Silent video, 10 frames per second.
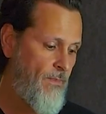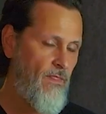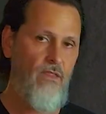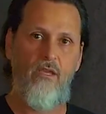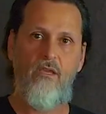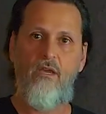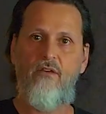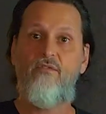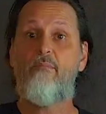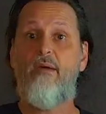the
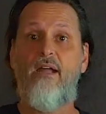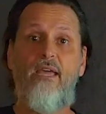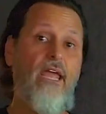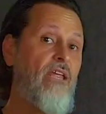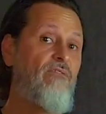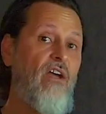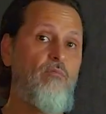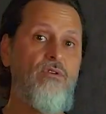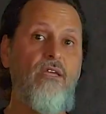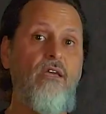feedback at
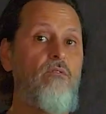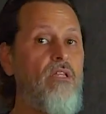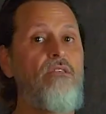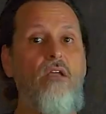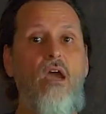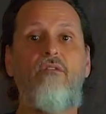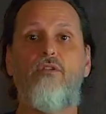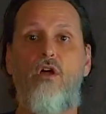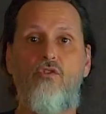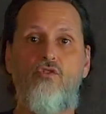85%, and that's kind of a
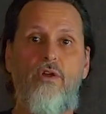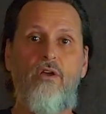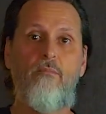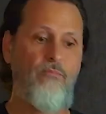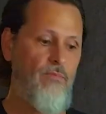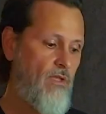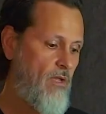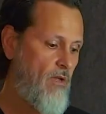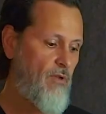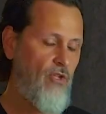long trail.
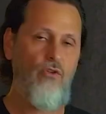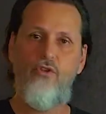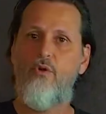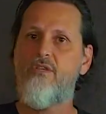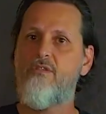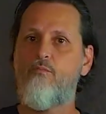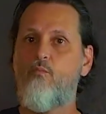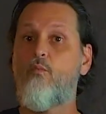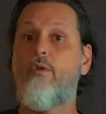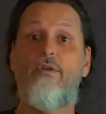But you'll notice
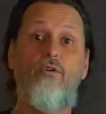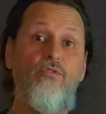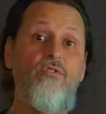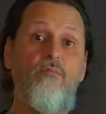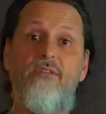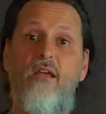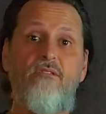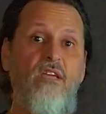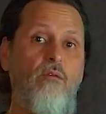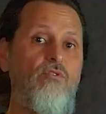when we go through some sound
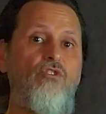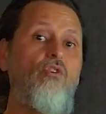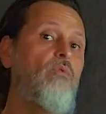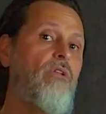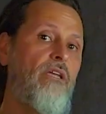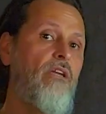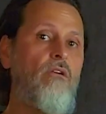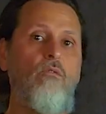samples, you don't really hear it